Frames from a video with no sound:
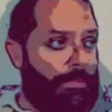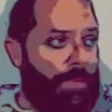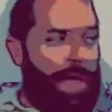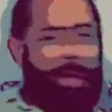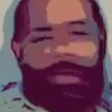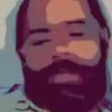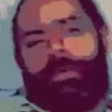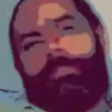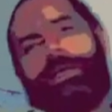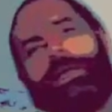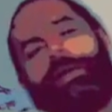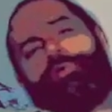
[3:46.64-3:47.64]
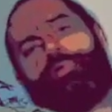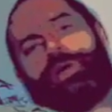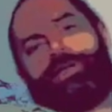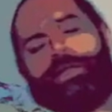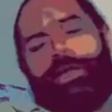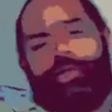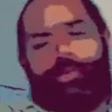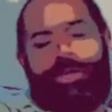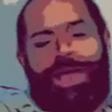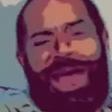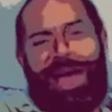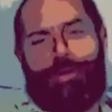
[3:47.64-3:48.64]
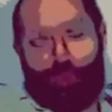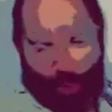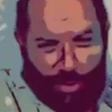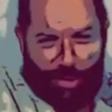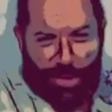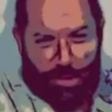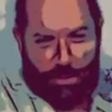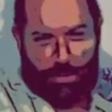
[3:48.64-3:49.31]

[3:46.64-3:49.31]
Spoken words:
How can somebody otherwise teach me how to think?